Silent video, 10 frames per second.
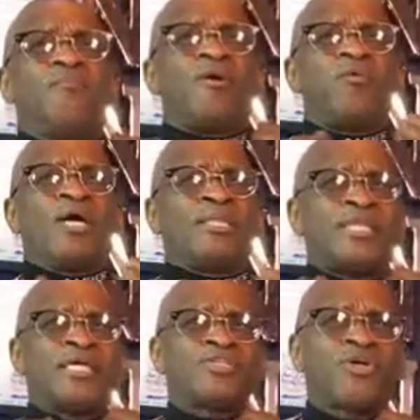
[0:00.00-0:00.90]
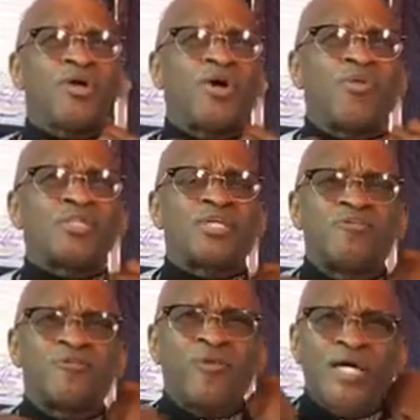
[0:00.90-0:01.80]
But when this girl was
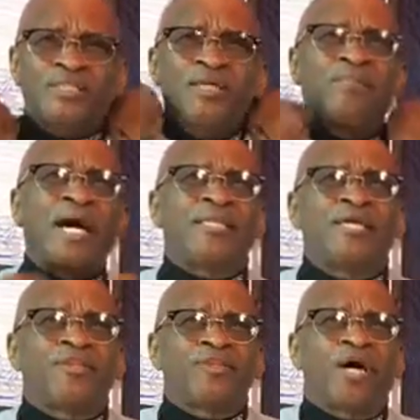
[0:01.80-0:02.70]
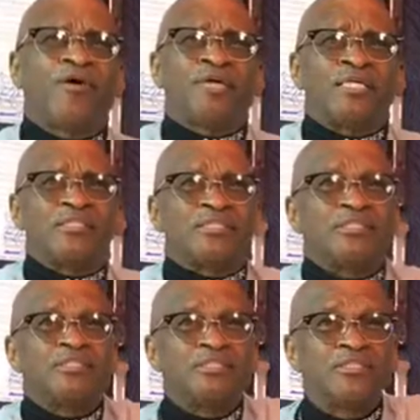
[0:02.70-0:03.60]
confronted by the authorities,
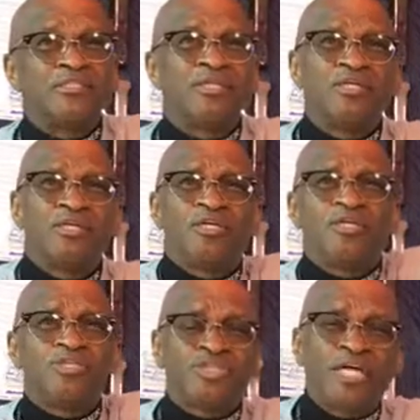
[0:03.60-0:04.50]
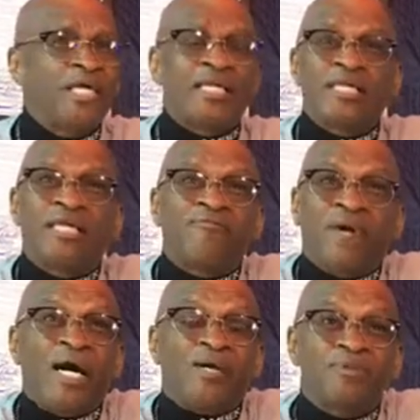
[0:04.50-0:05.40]
she didn't give
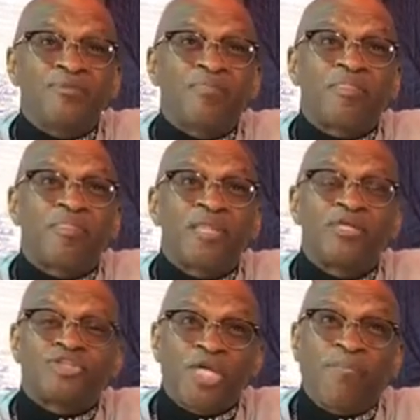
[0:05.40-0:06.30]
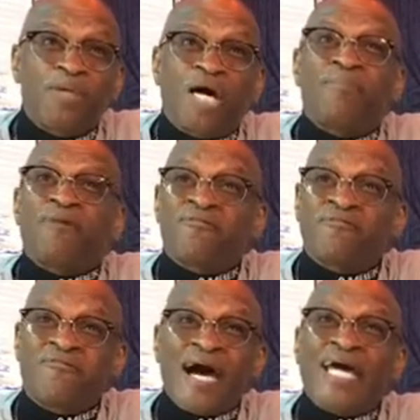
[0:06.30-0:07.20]
up. She put up a
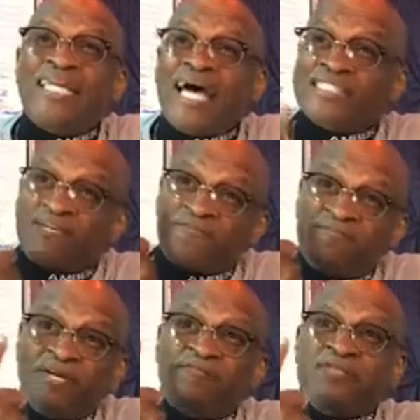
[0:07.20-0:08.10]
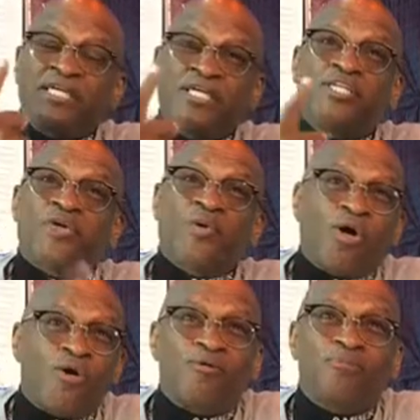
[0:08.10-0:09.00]
fight as a
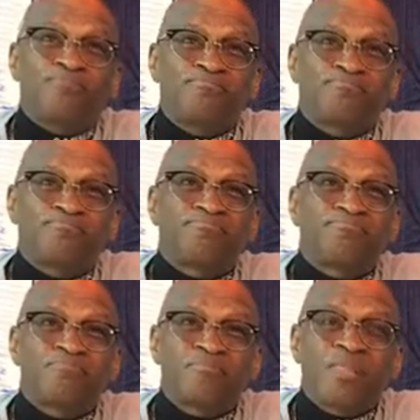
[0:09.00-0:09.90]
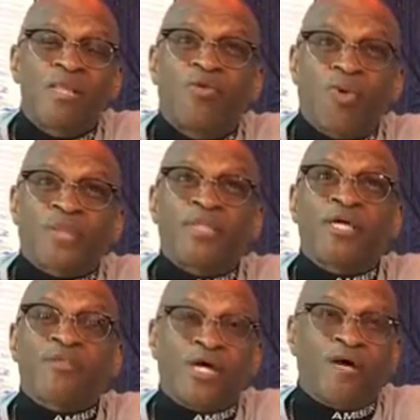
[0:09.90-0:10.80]
15-year-old with the
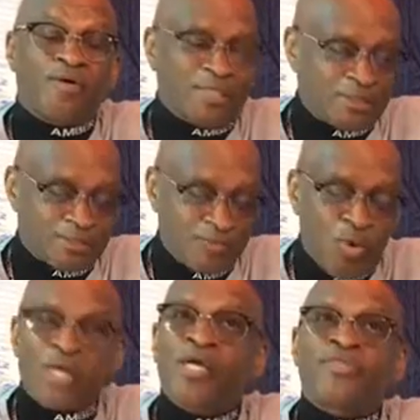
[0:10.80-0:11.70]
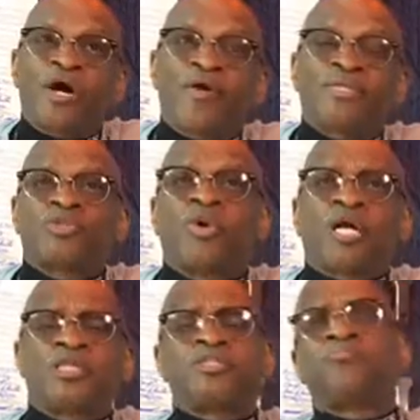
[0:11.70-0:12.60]
authorities. Well, the authorities
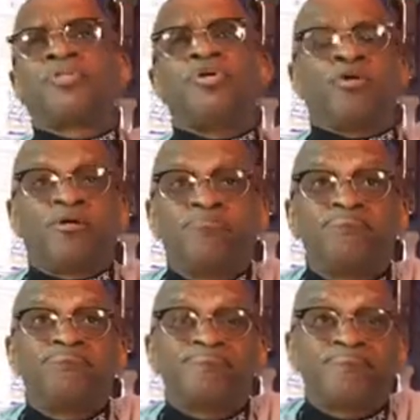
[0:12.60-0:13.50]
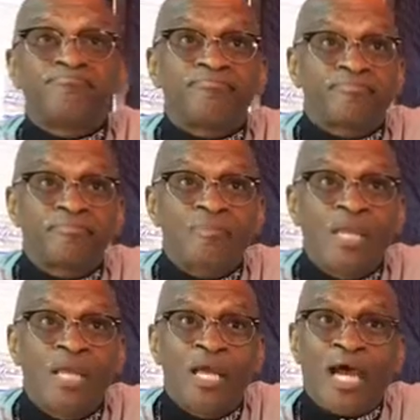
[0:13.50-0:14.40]
quickly subdued her,
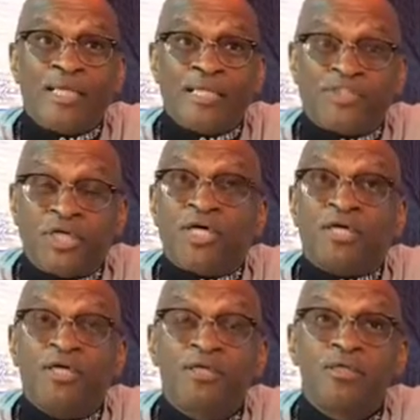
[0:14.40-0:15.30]
and they took